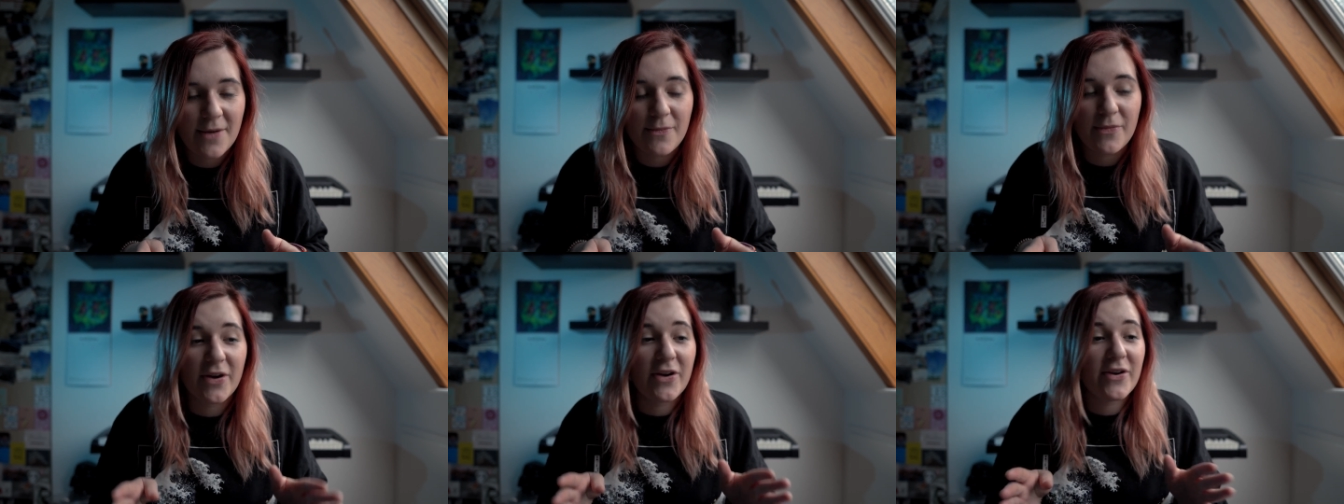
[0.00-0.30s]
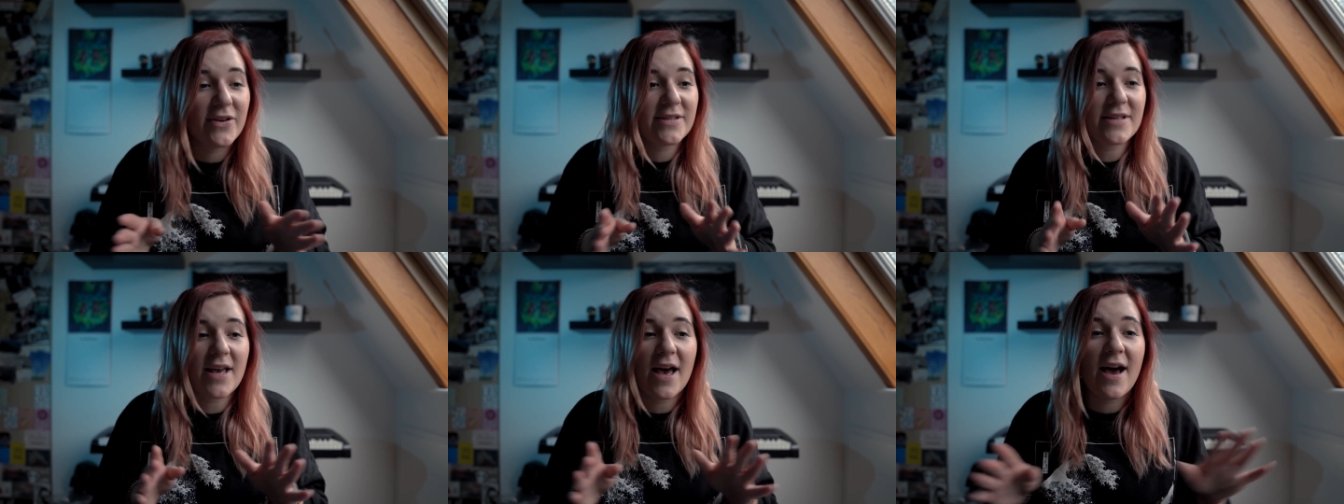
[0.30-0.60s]

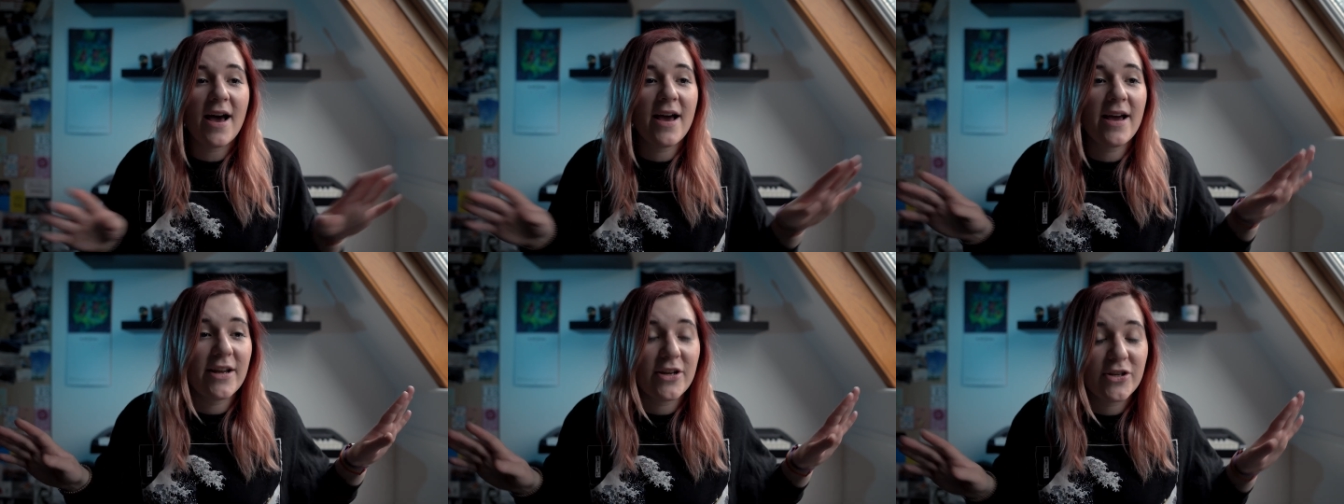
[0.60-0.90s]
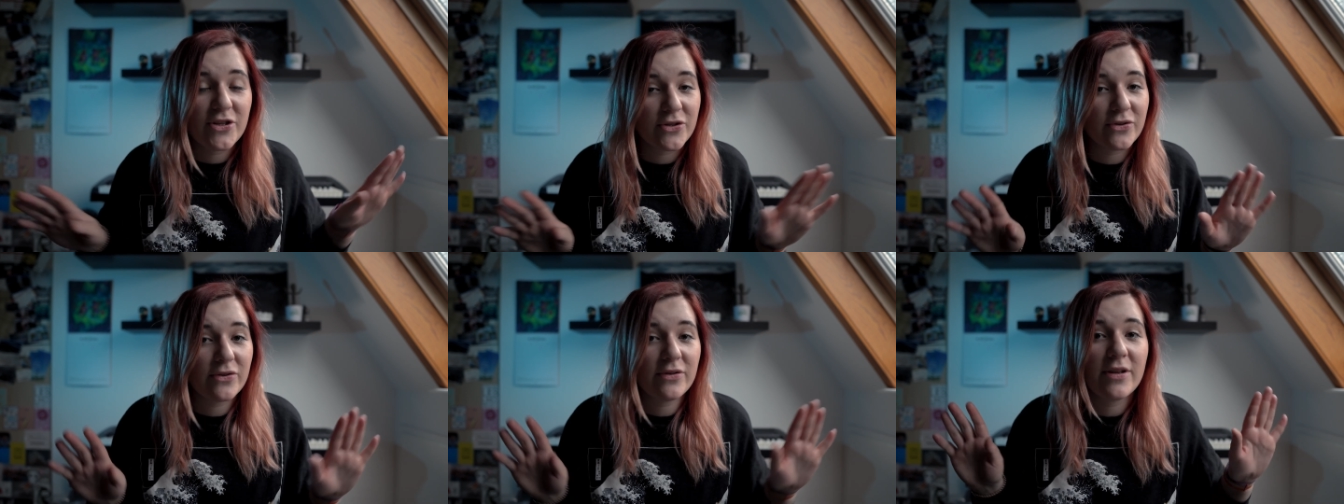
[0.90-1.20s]
Because I
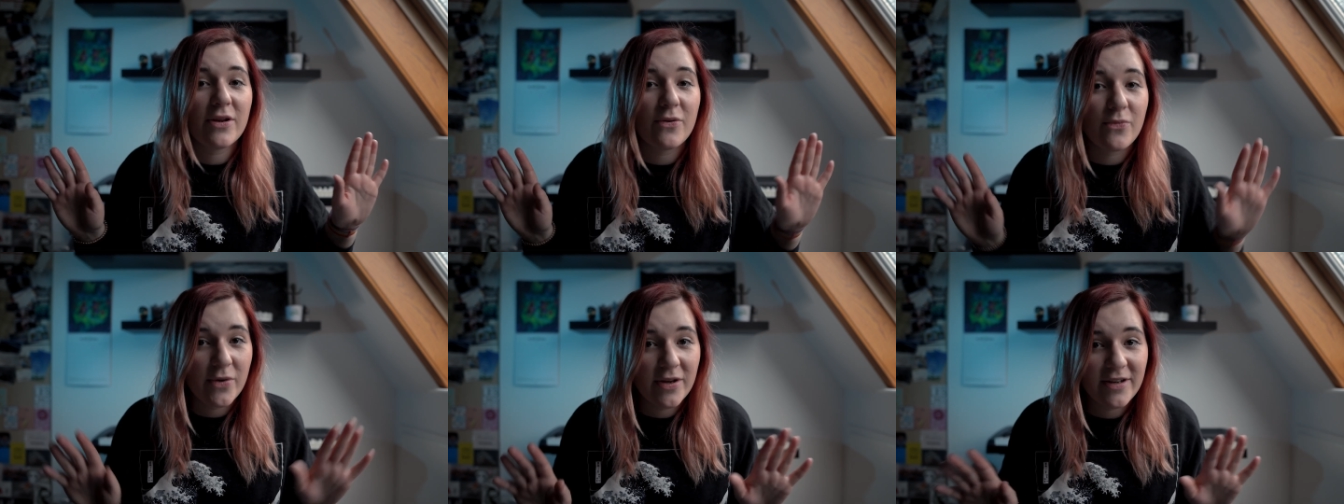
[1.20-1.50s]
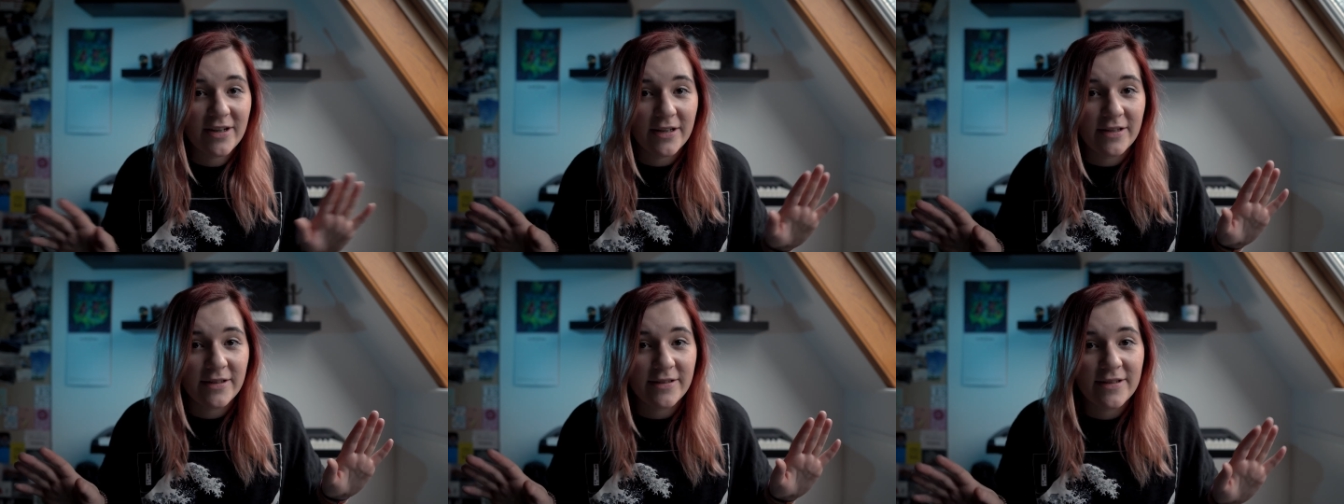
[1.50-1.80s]
surely
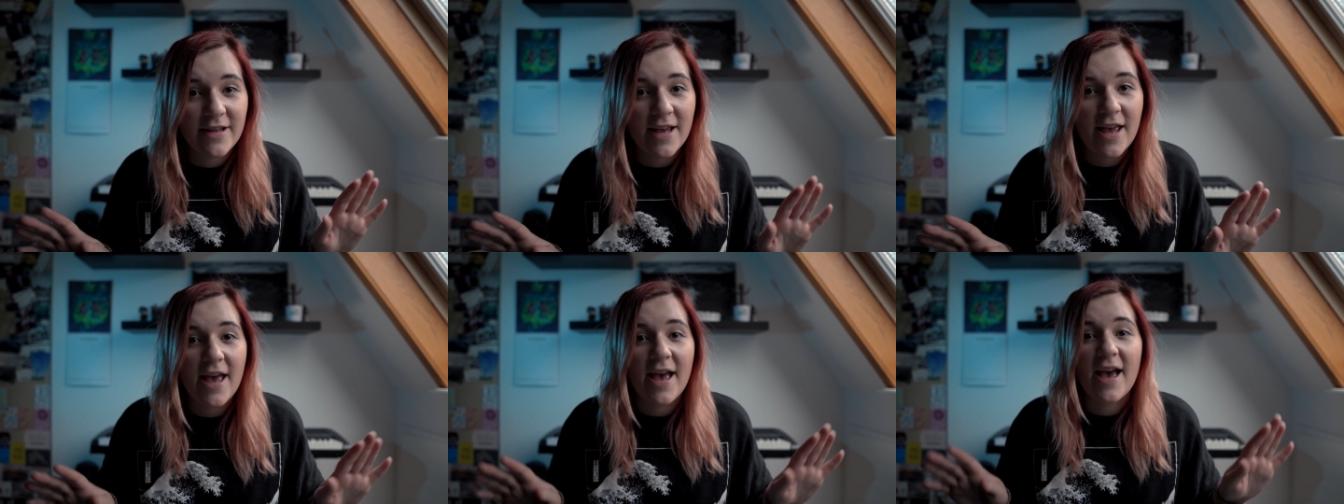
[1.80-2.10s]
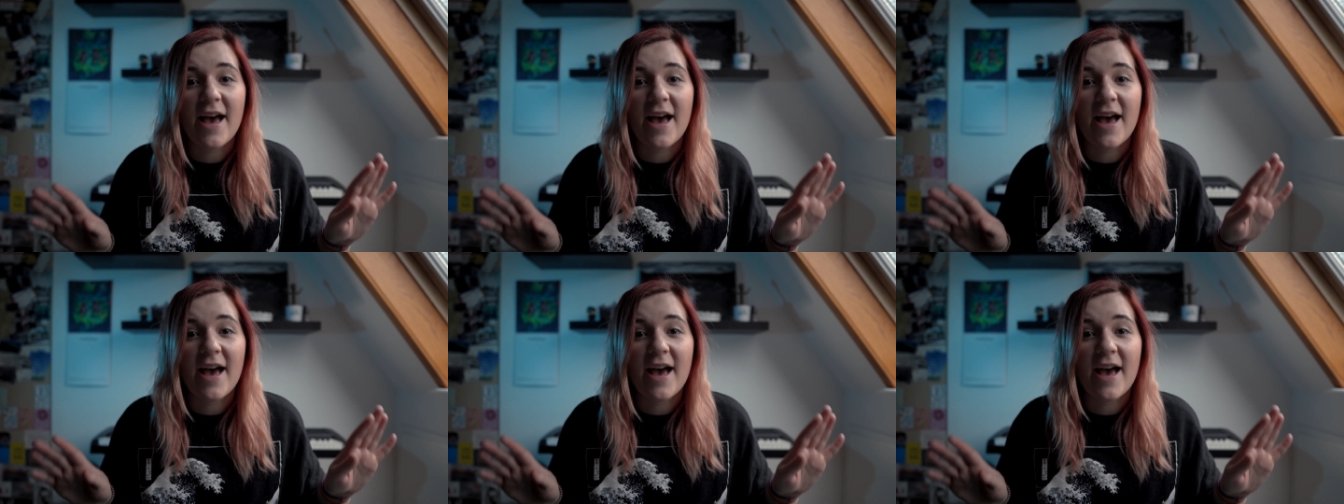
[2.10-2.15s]
wouldn't.